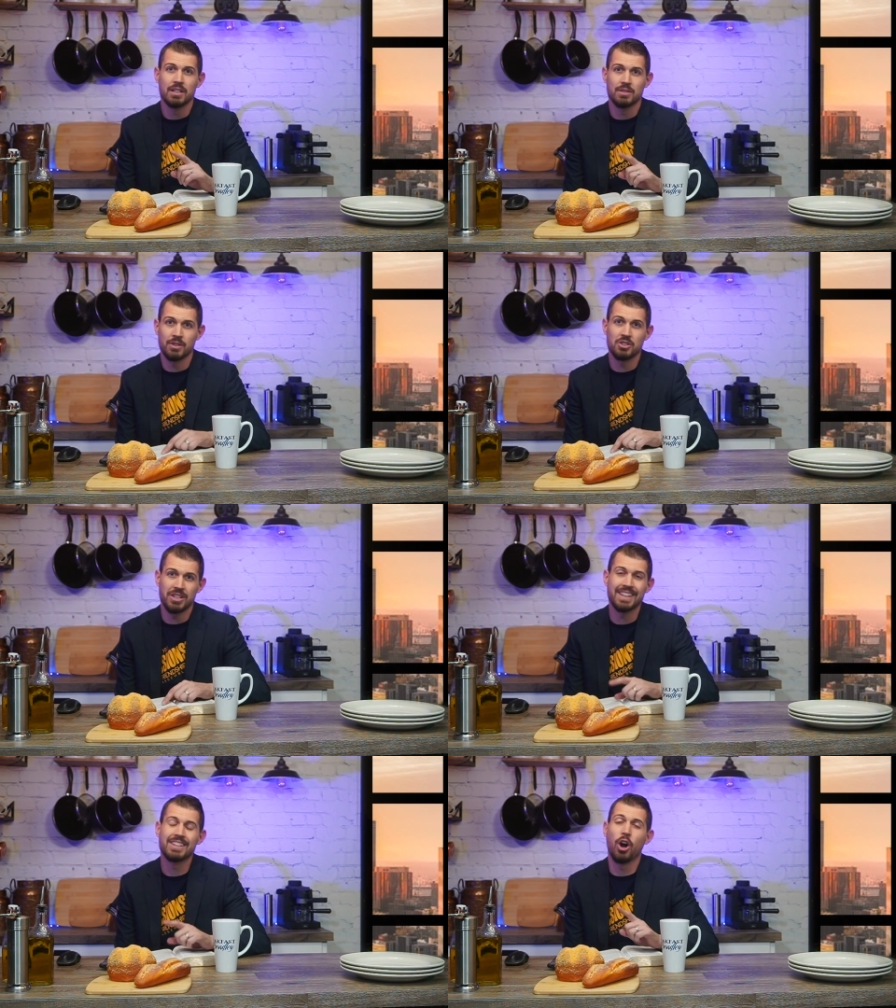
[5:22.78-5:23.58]
So
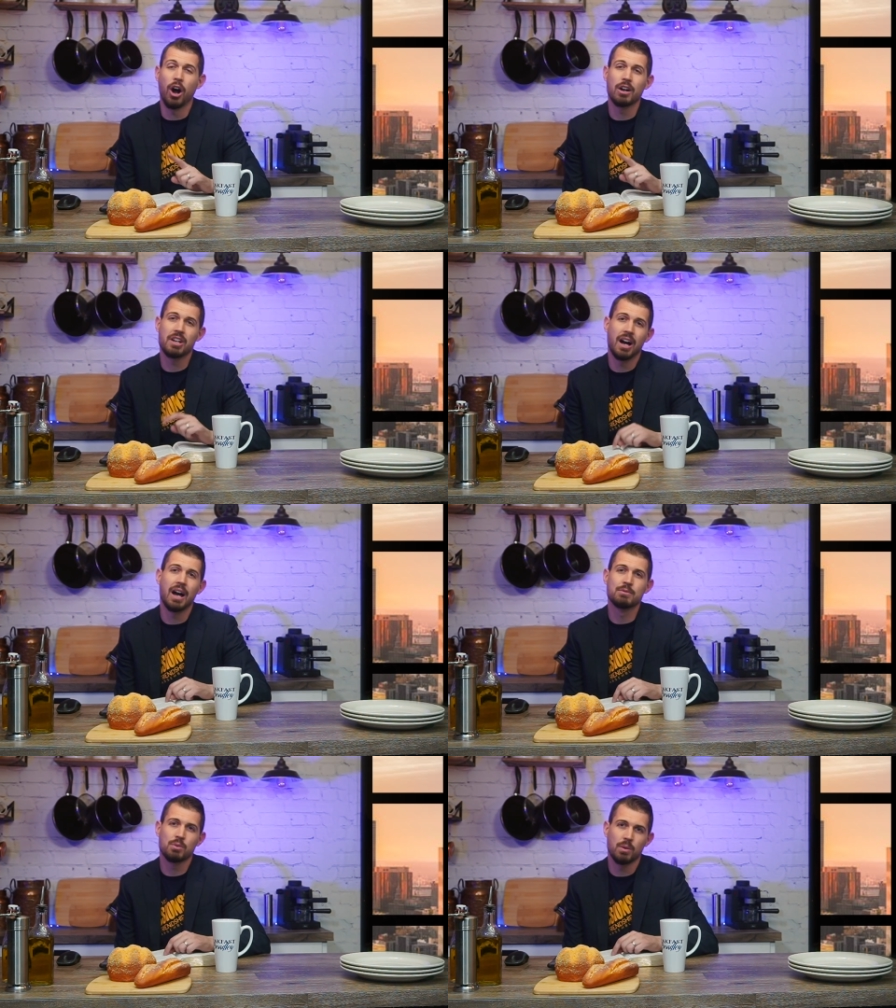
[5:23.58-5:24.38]
understand there are
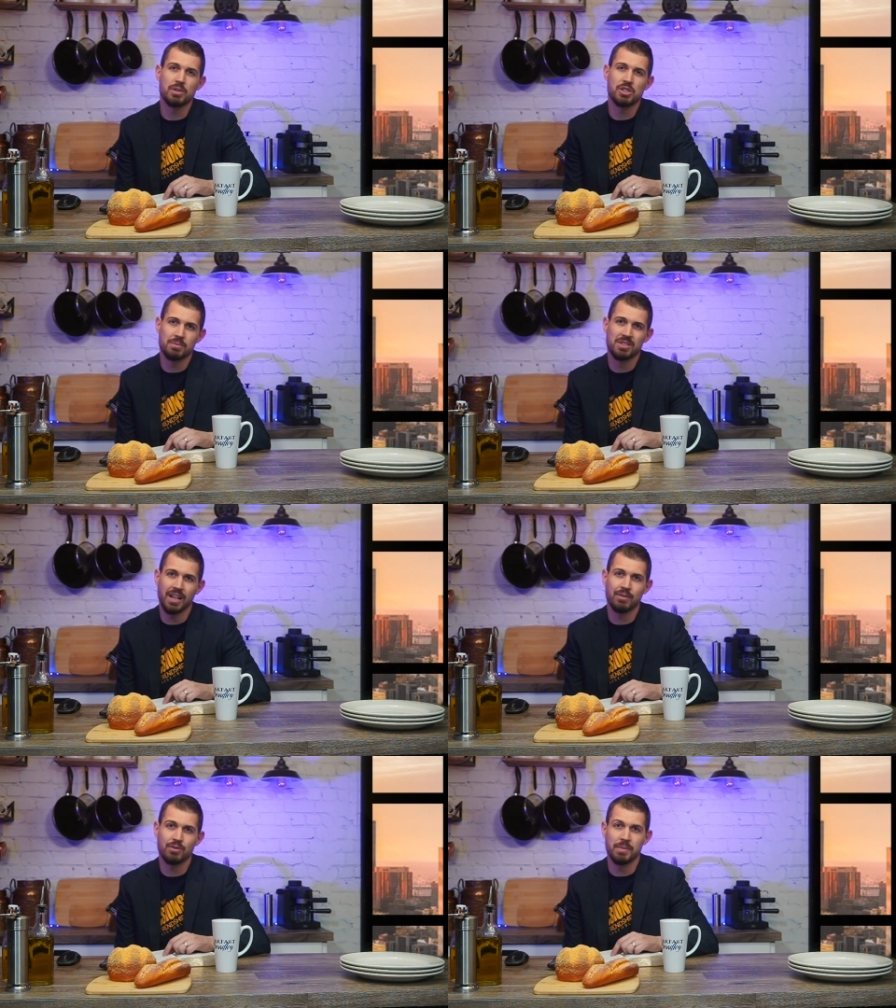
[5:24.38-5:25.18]
times where we should
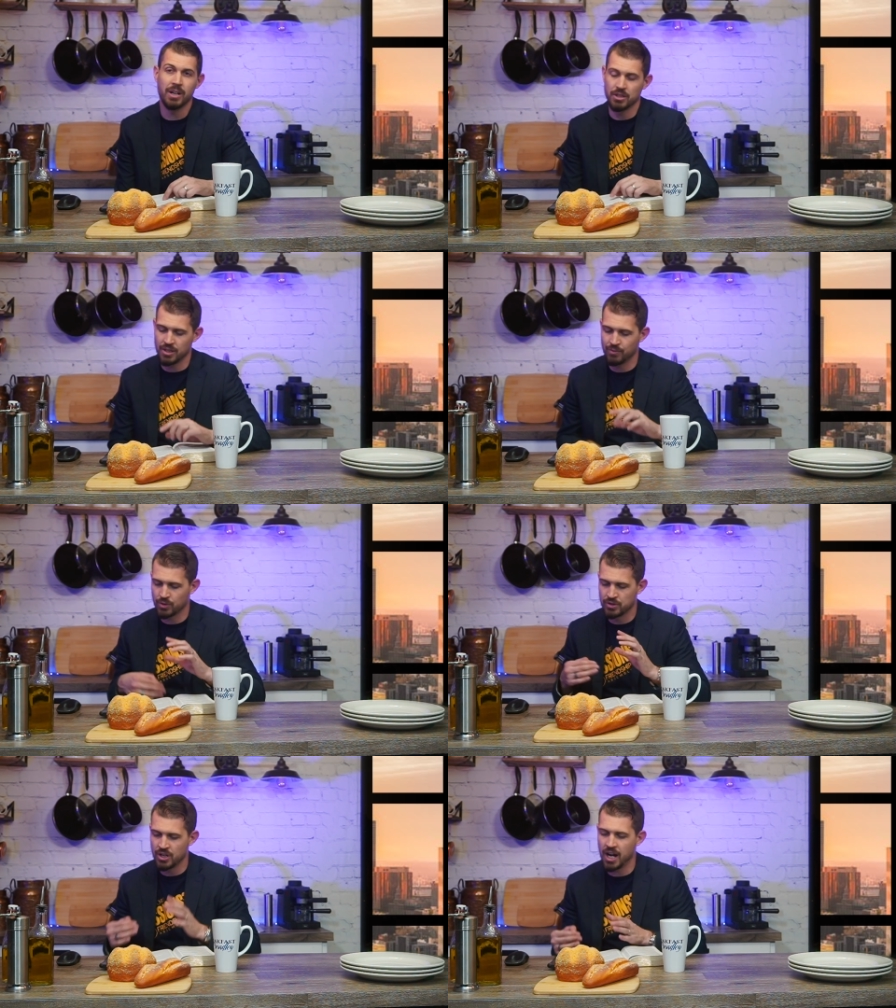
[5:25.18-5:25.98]
abstain from marriage. If
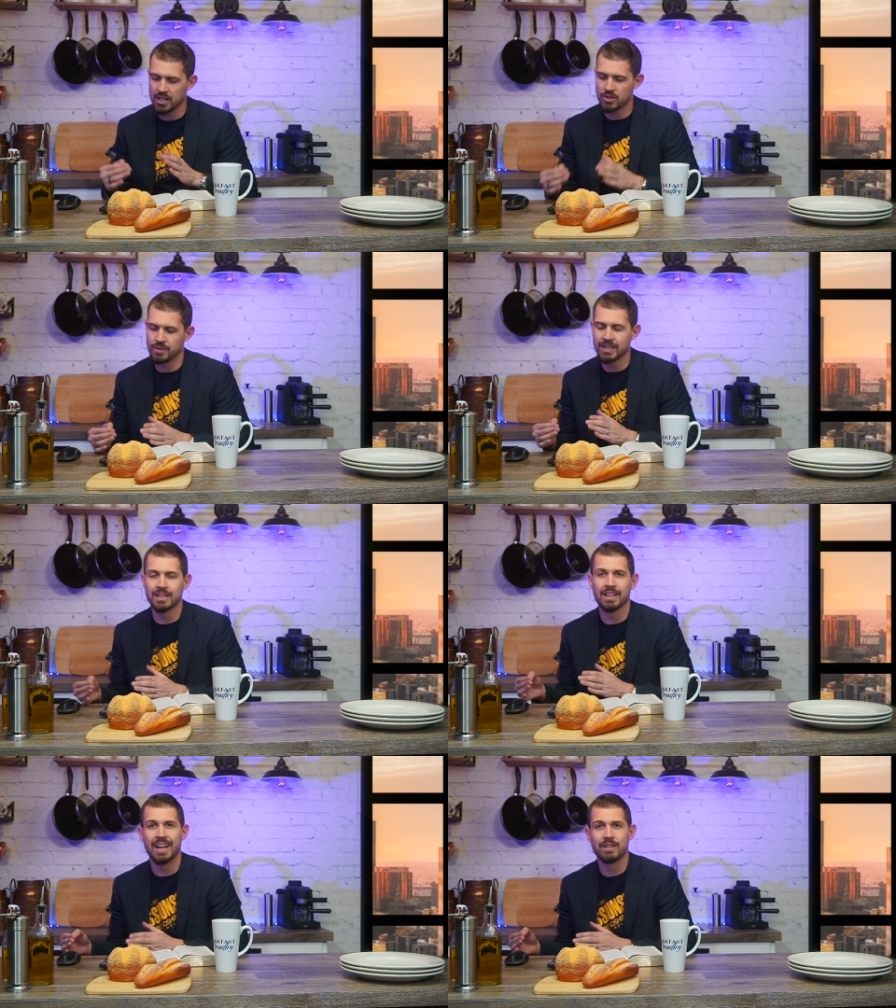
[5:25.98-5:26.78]
we're not doing
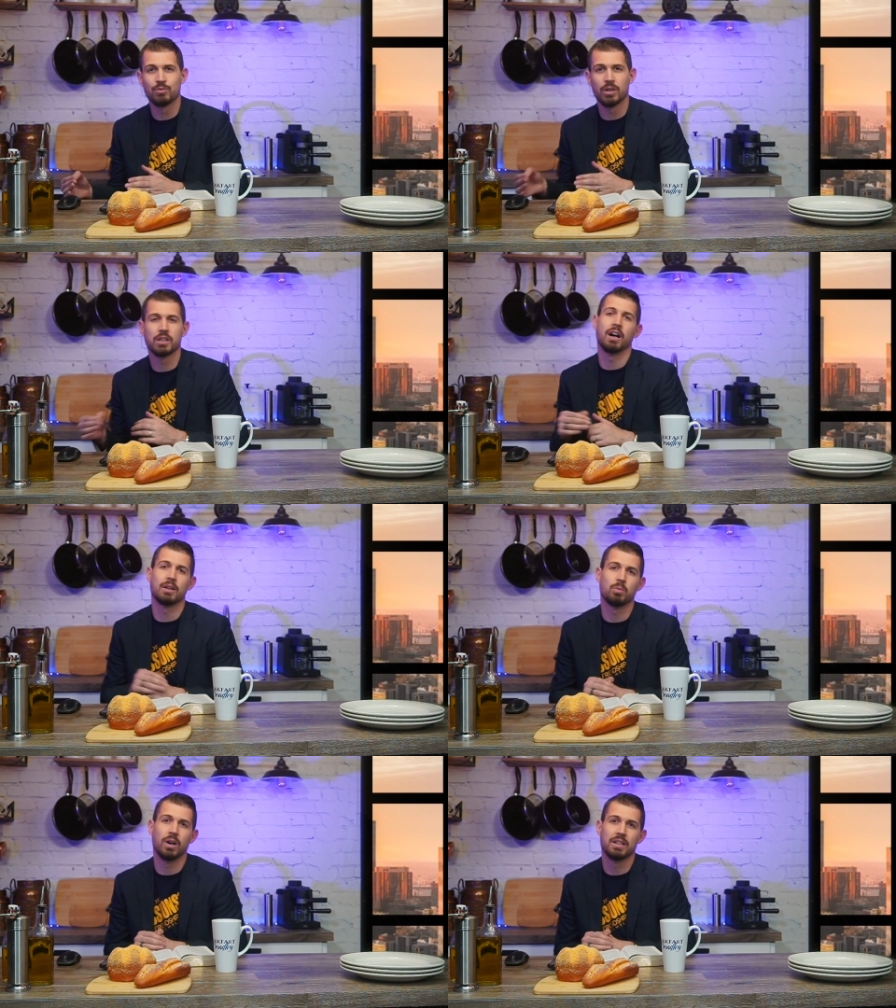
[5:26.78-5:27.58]
in light of what
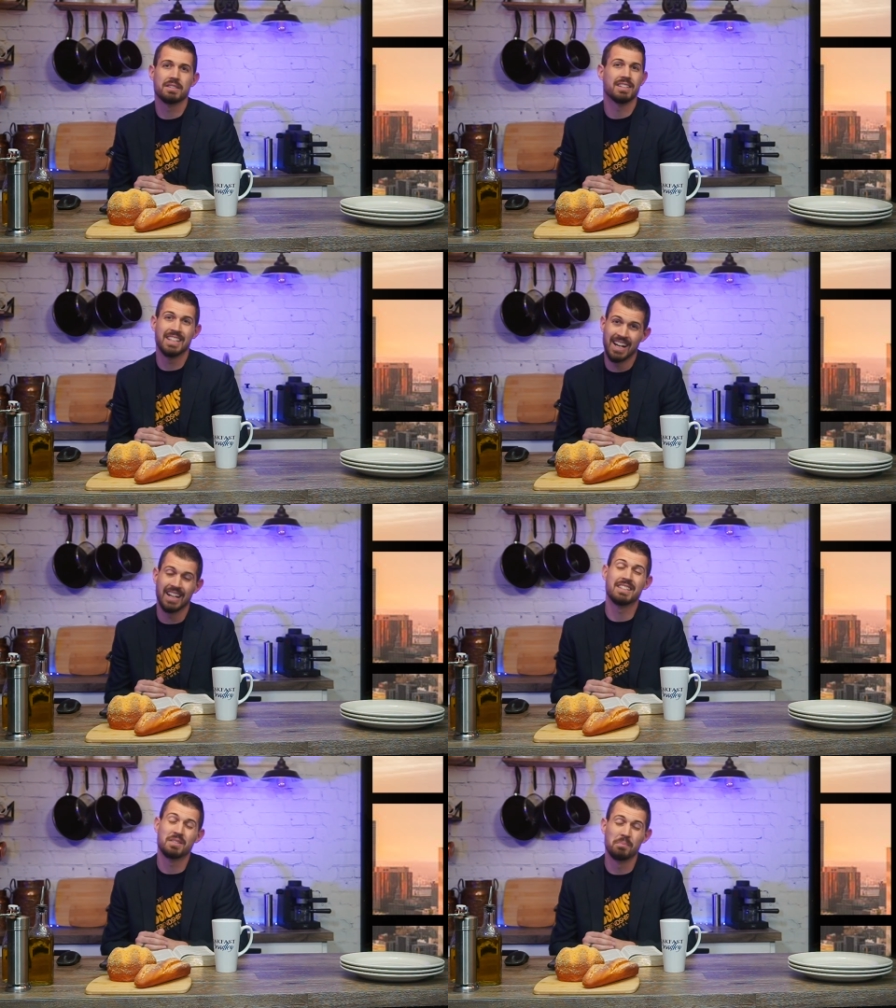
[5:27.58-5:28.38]
God wants, then yeah,
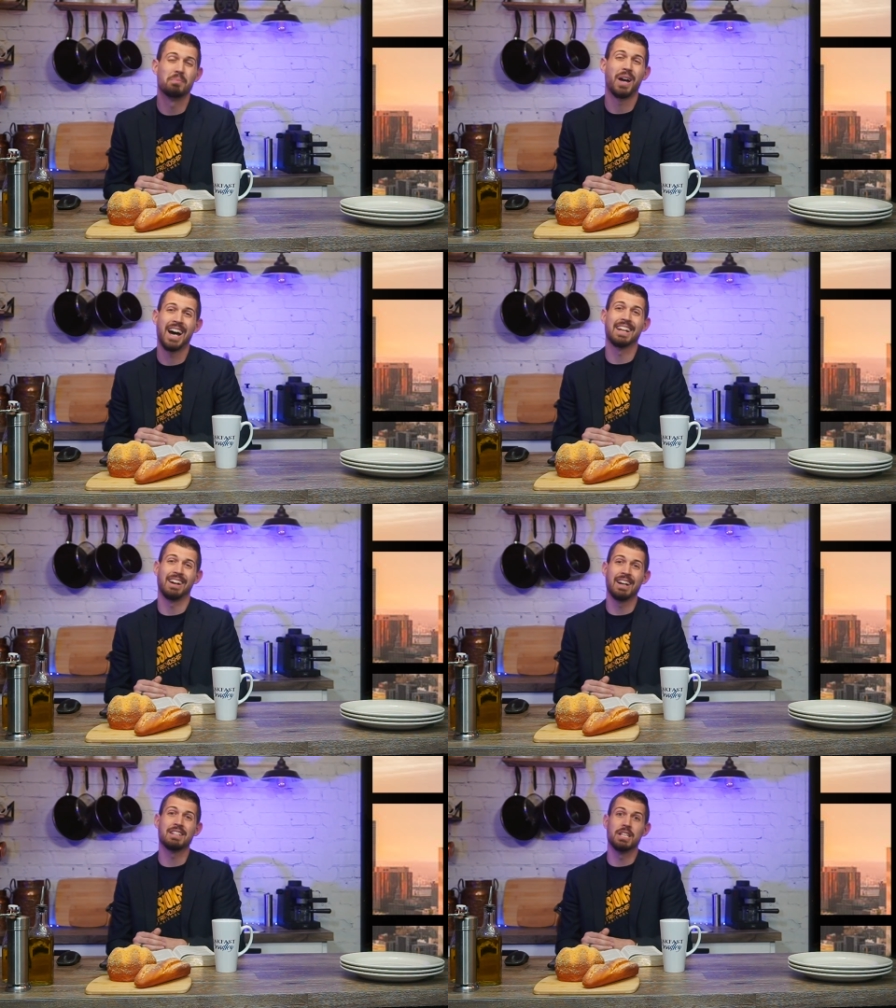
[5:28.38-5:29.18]
it's a bad
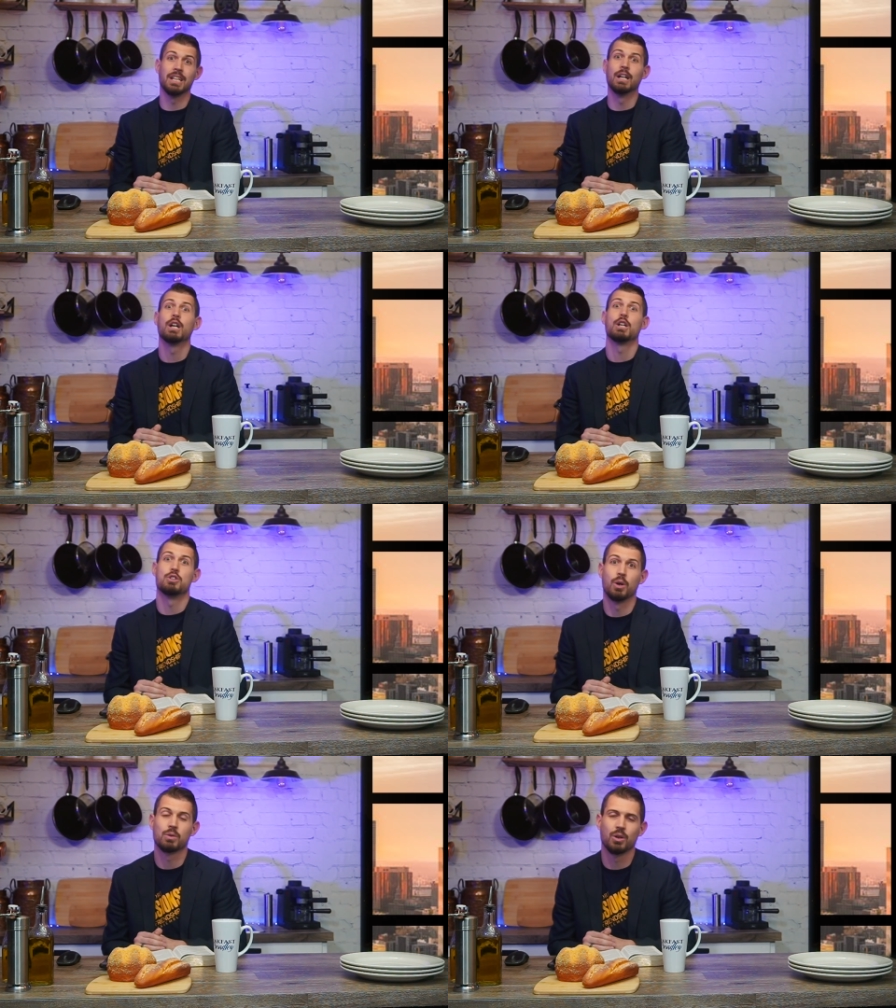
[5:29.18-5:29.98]
idea.
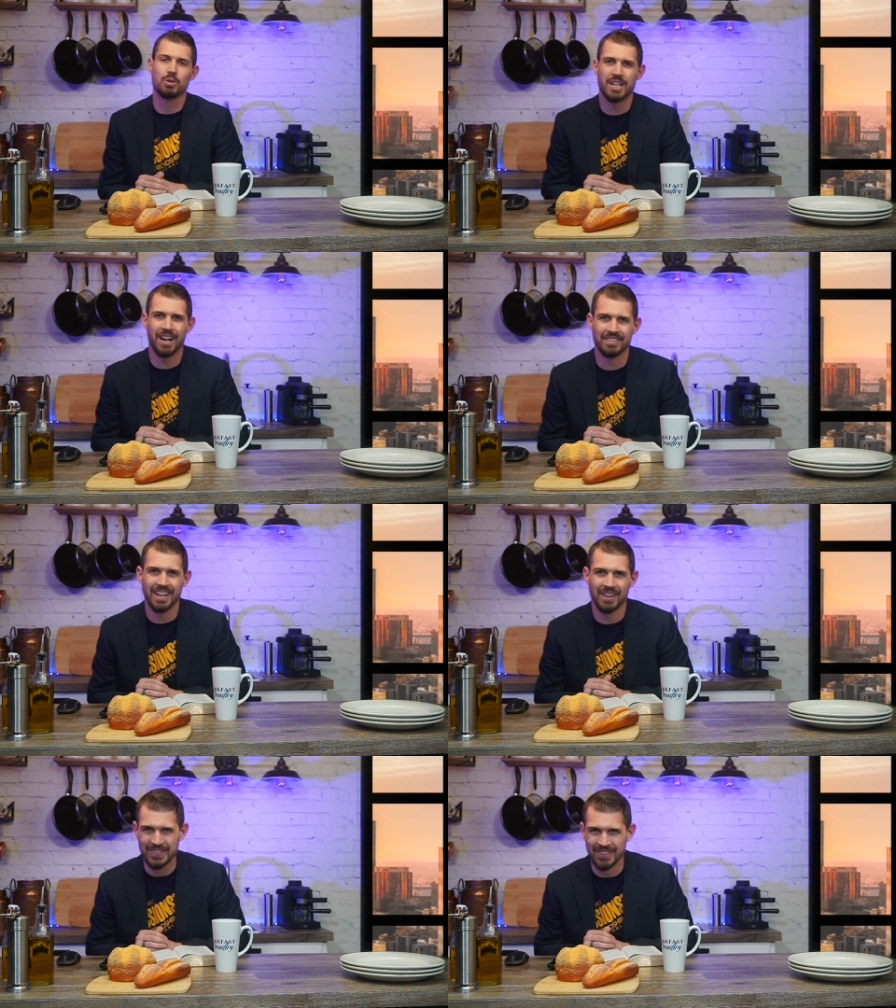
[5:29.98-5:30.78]
Don't go down
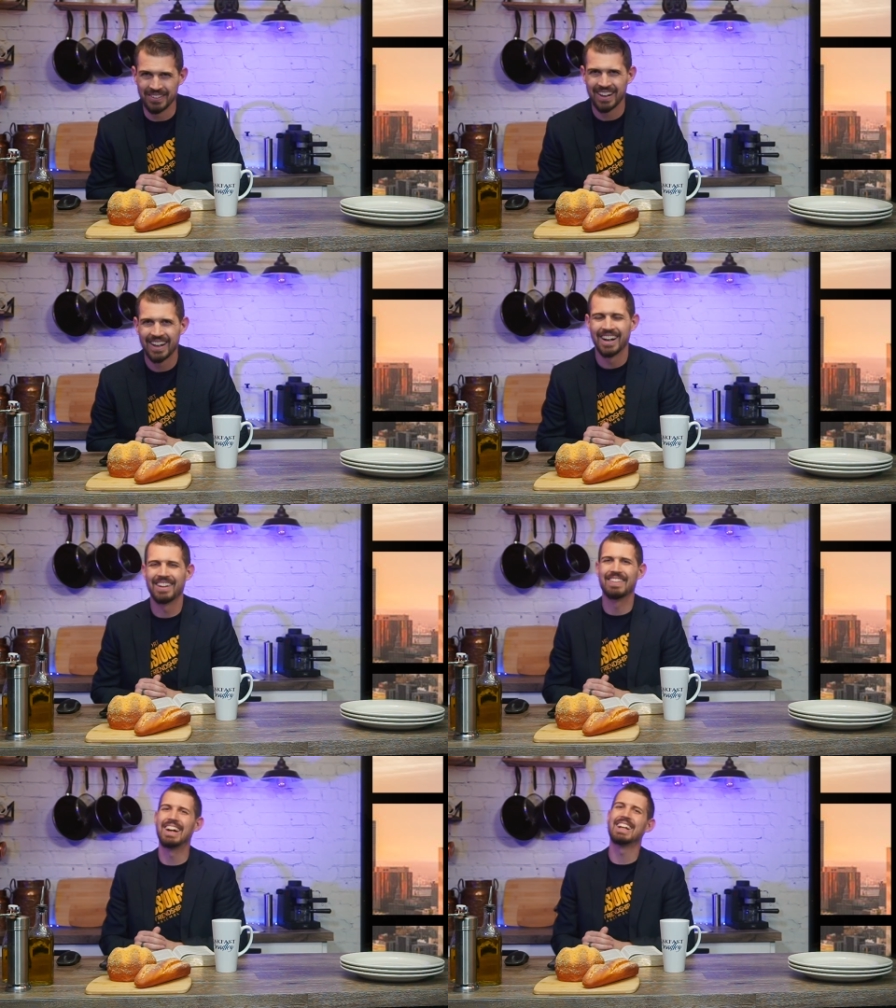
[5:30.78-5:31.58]
that road,
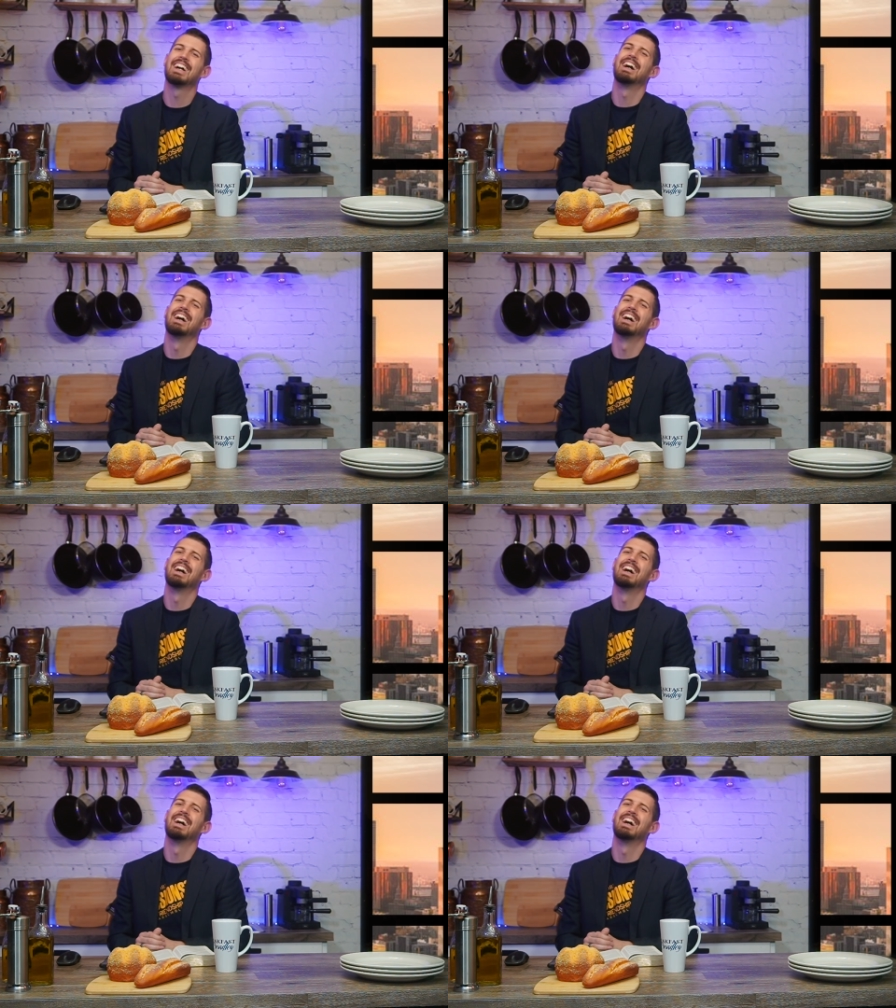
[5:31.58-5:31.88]
all right?